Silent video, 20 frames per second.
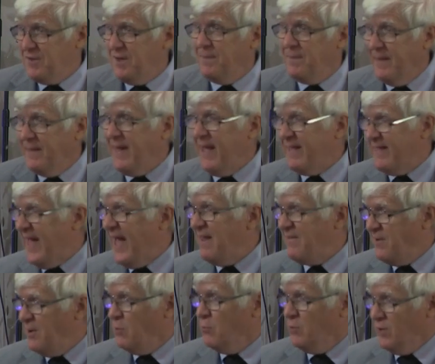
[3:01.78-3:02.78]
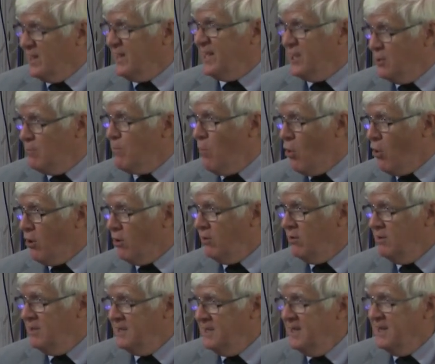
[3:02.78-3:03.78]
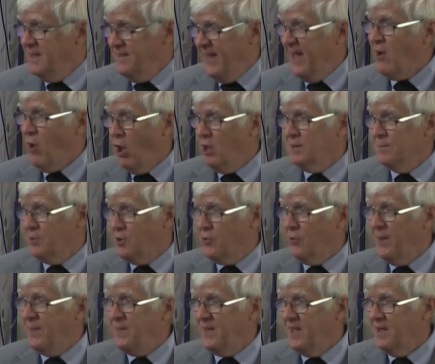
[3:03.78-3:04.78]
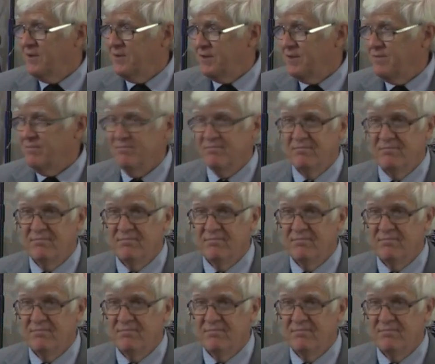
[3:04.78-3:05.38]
or something like that if they're really immoral. They called them Corinthians.